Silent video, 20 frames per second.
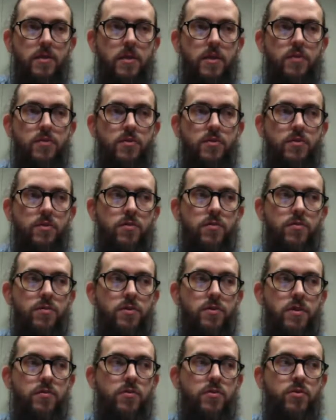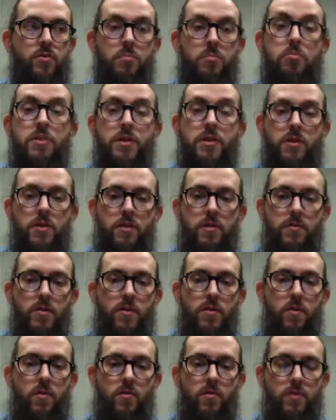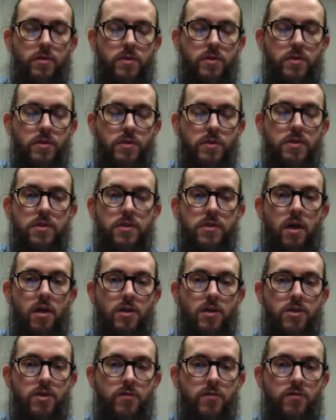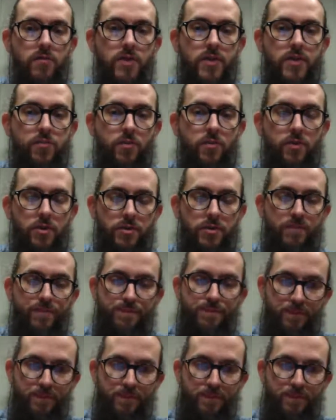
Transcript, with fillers: if you don't build, you know, this knowledge of the networks.